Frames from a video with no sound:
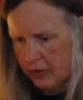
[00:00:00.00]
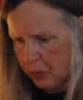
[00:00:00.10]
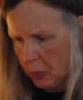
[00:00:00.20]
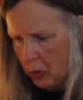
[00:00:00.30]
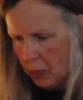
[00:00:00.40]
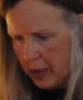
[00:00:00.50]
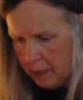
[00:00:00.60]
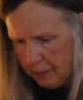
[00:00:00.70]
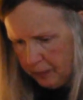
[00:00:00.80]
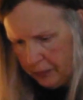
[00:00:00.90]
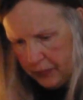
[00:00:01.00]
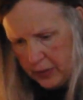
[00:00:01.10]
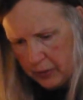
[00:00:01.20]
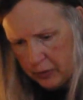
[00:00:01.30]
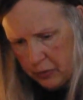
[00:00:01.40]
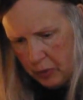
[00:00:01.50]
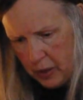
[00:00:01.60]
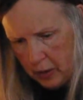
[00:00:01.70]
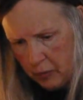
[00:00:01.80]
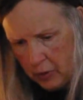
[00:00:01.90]
sport weight. There's
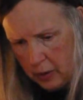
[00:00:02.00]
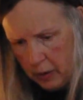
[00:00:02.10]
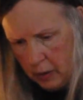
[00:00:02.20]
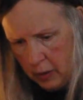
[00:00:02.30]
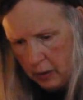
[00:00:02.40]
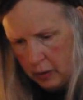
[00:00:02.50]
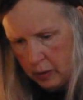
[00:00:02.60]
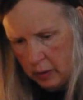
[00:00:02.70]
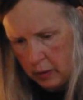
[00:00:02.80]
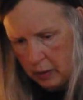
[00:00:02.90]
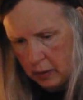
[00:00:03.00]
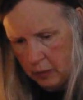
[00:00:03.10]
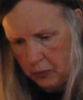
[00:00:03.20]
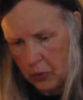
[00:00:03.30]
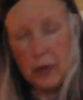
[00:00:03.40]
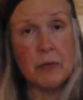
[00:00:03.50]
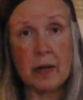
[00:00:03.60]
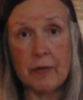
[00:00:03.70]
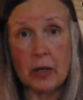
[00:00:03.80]
345